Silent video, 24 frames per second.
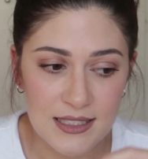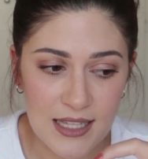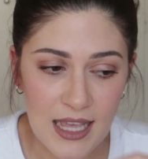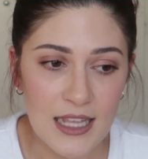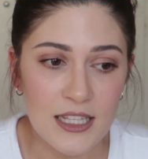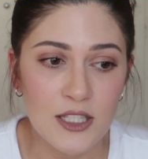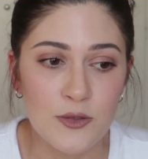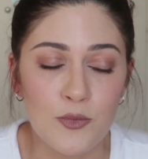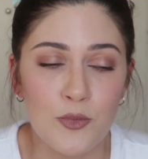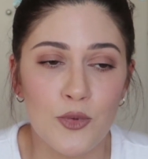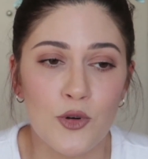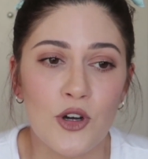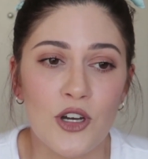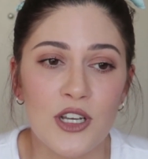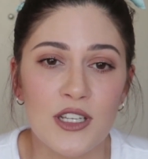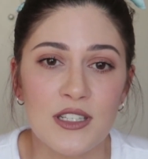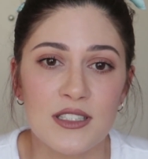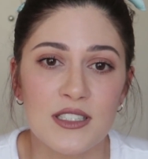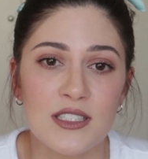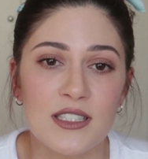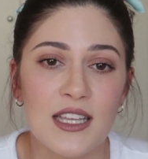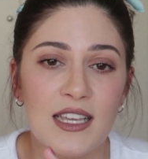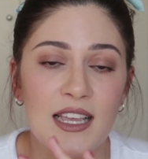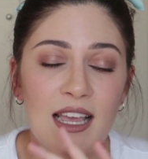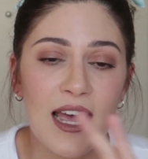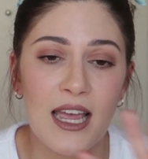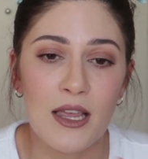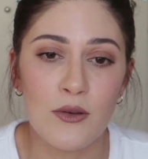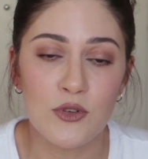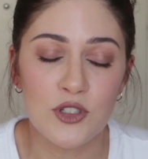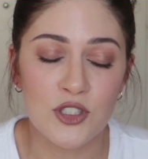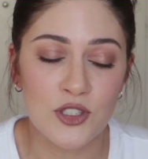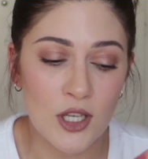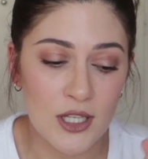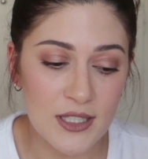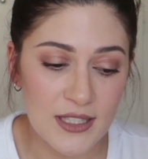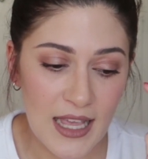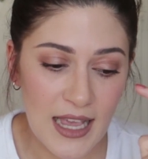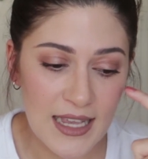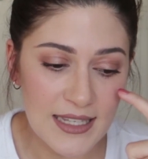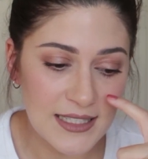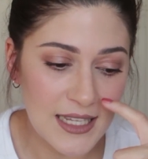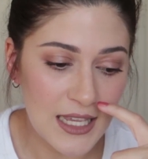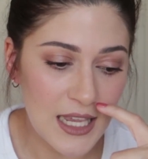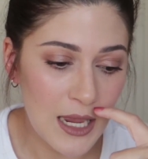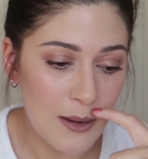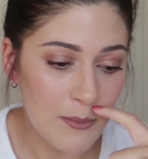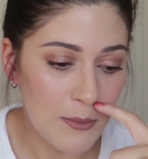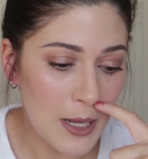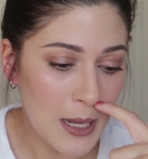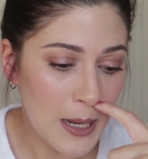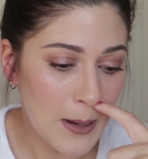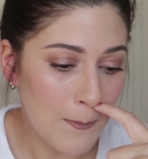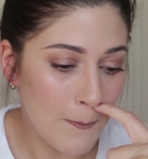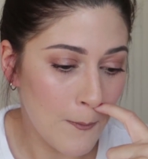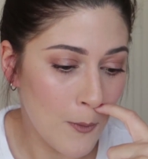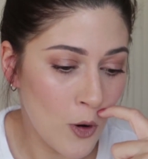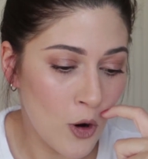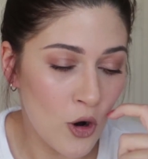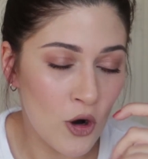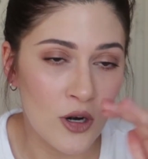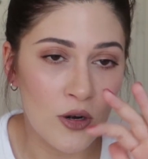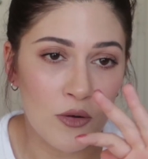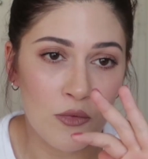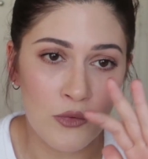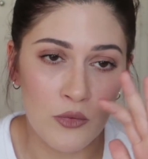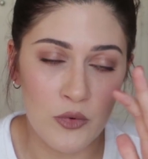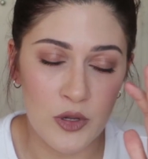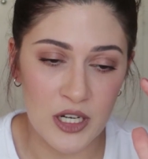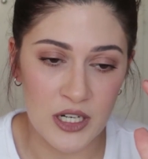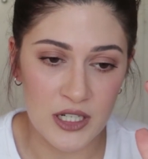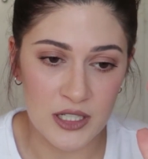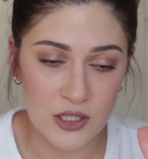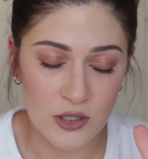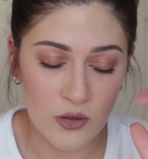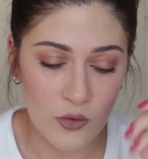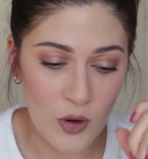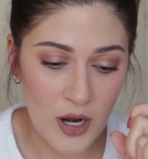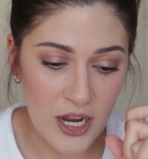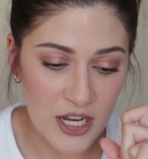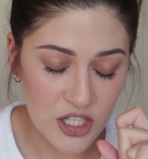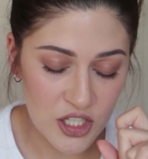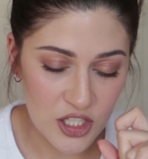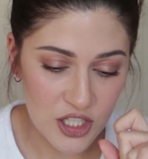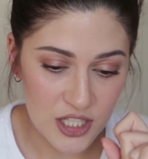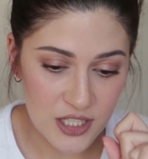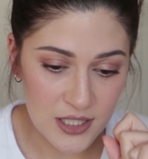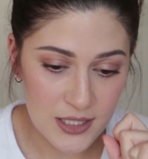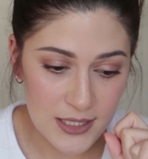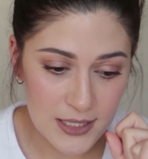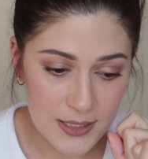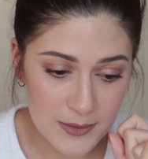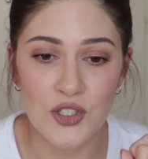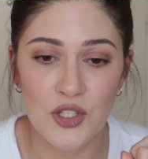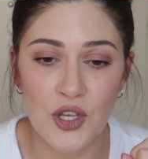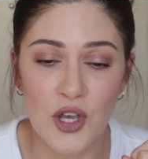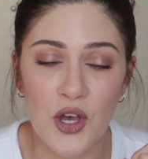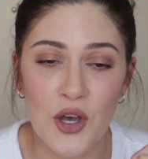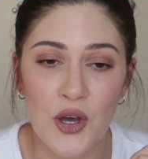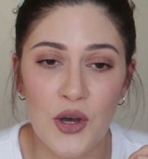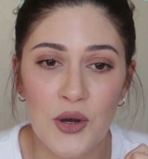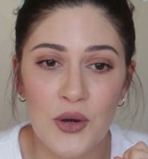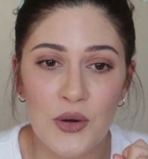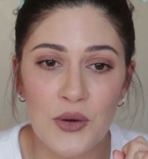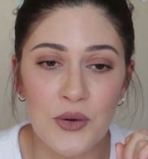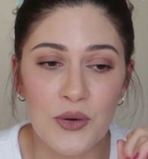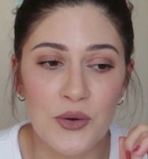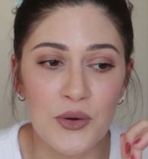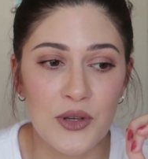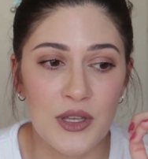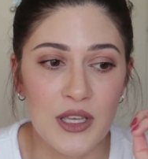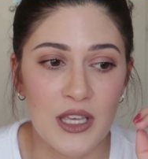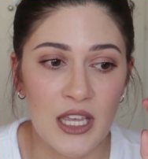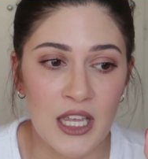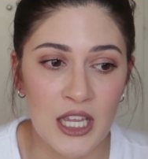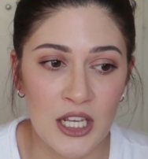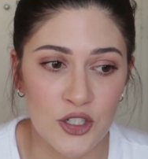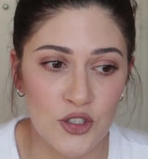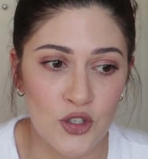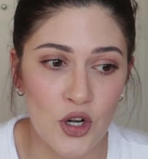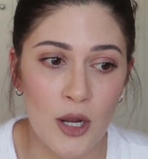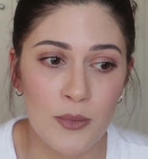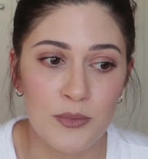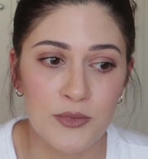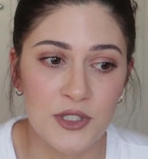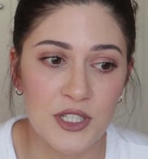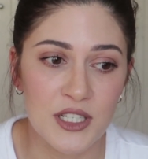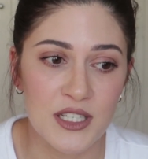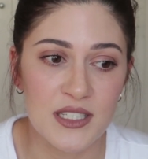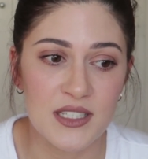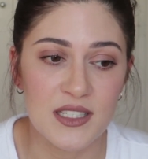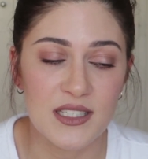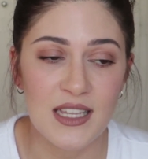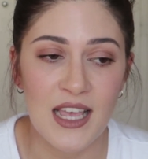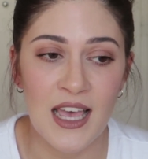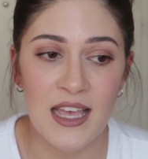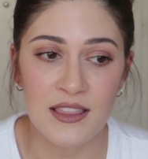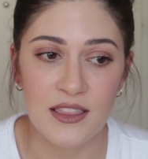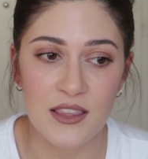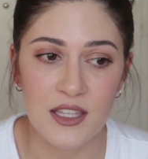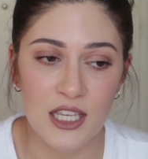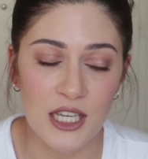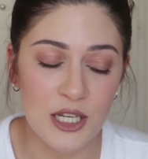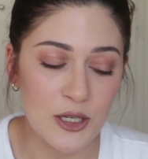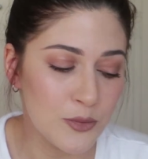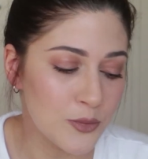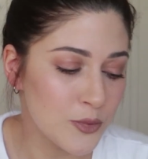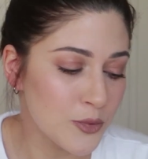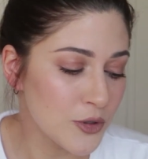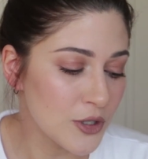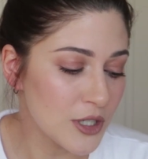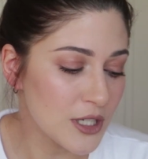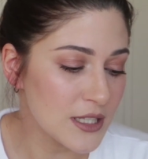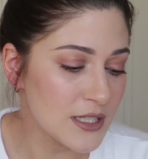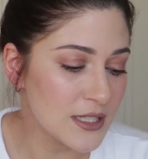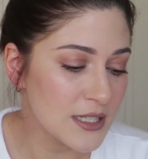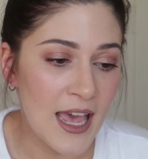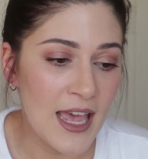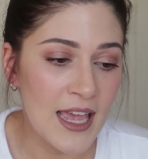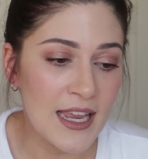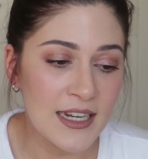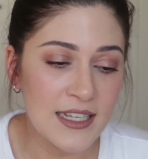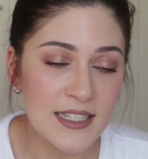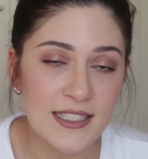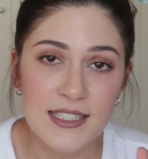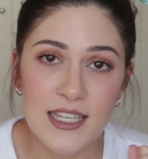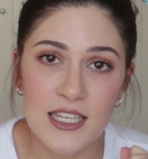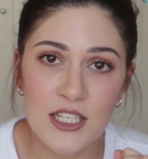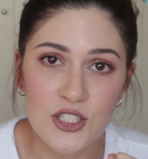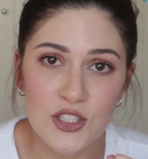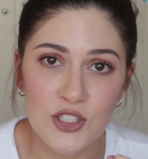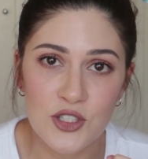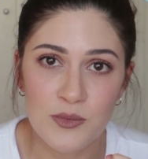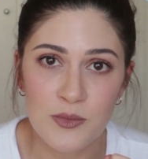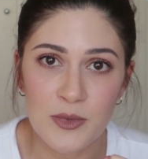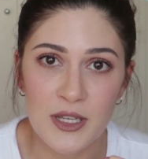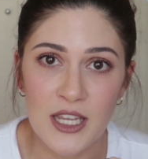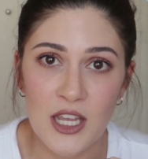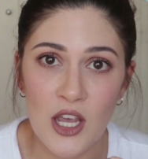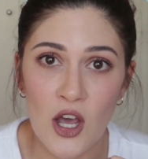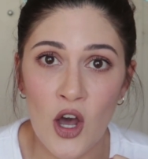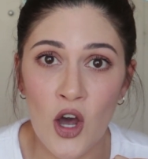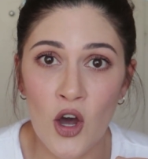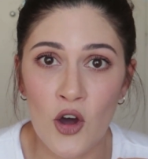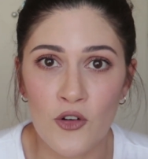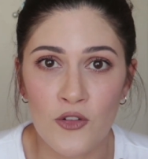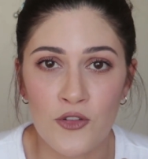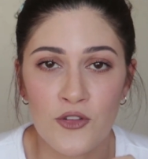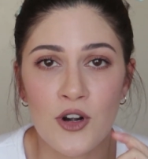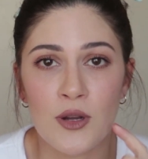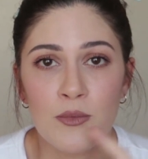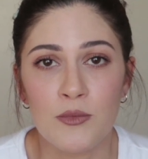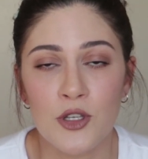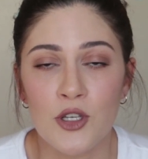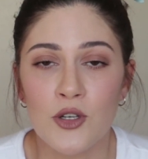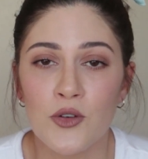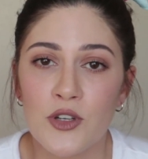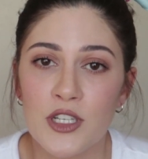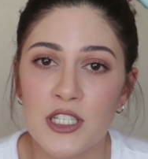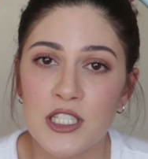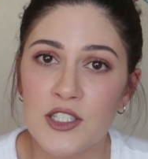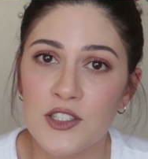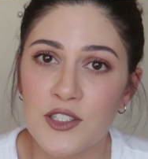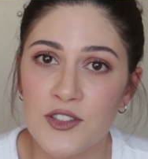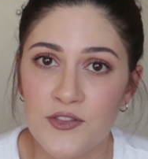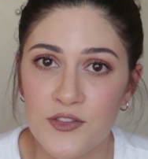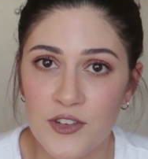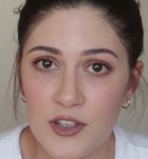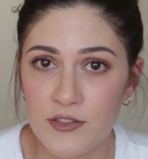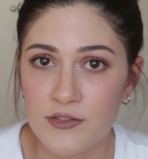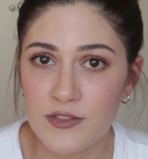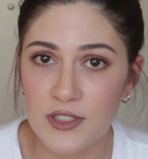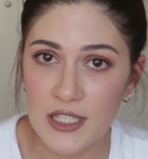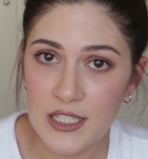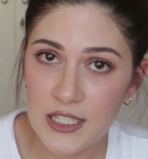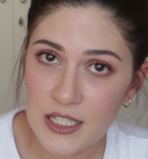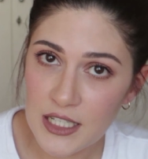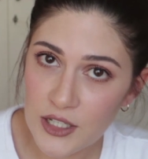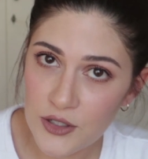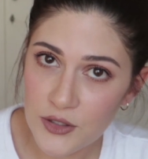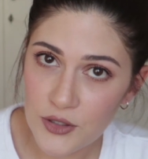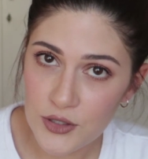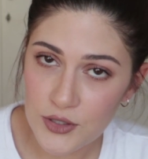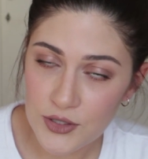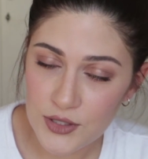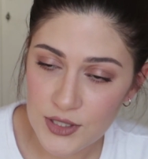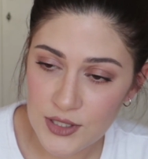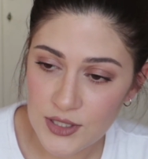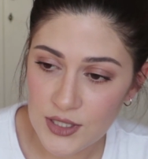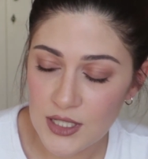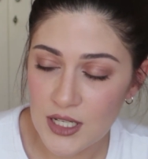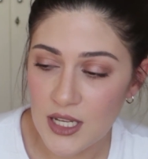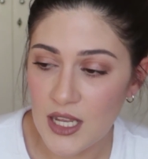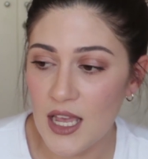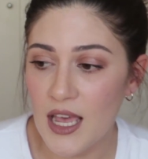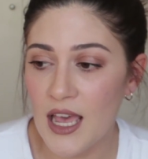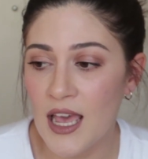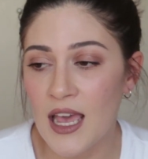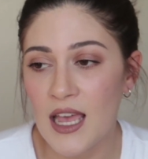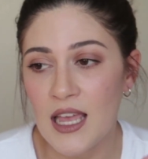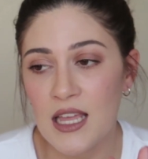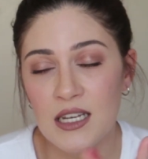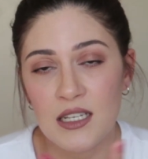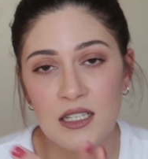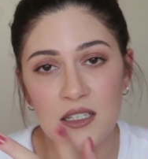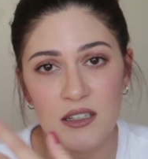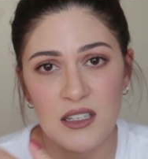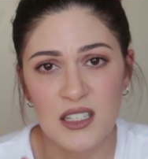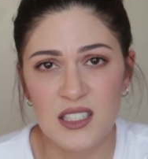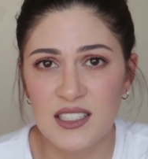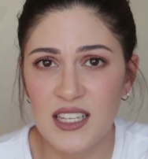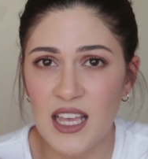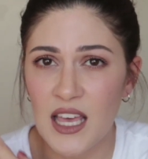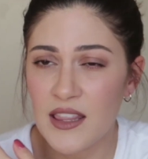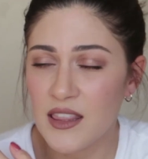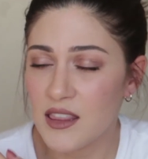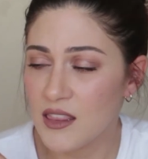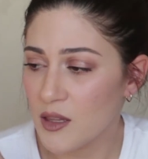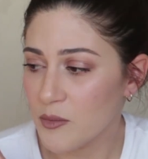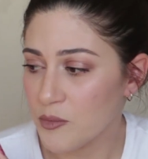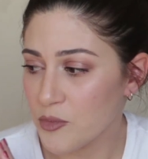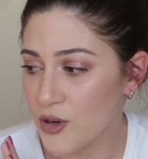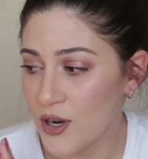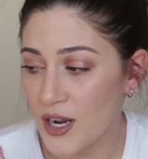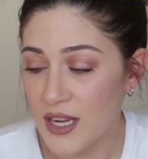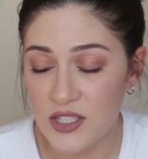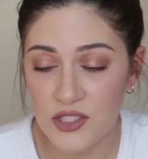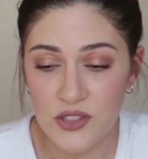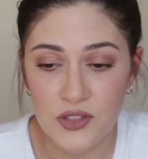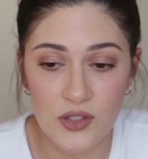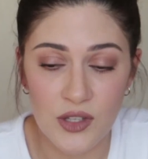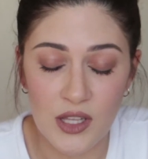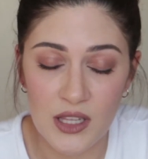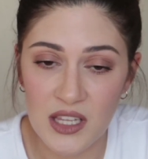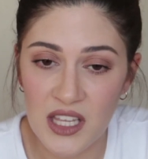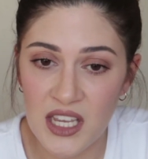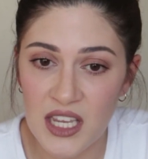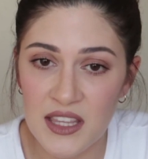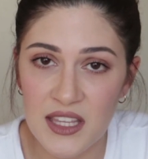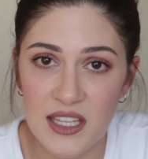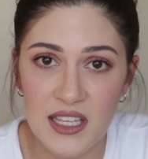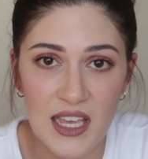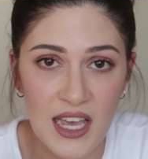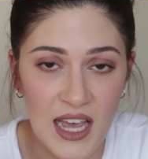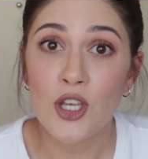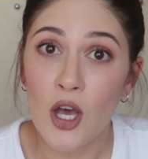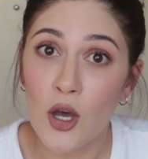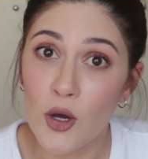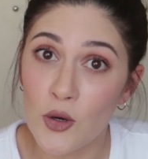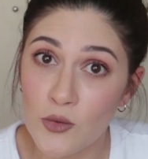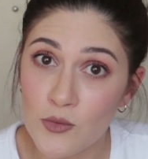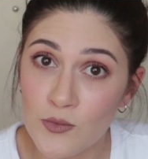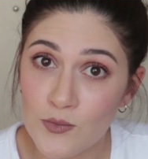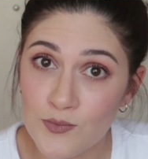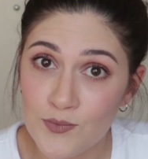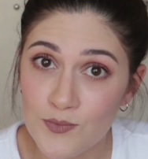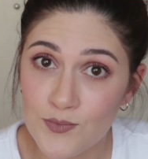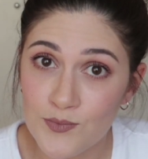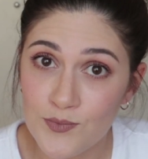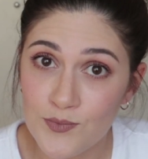that point, the guy was not asking me more weird questions, so he dropped us at the airport and he says to me, oh, from you is 15 euros. And he said the price to the lady. So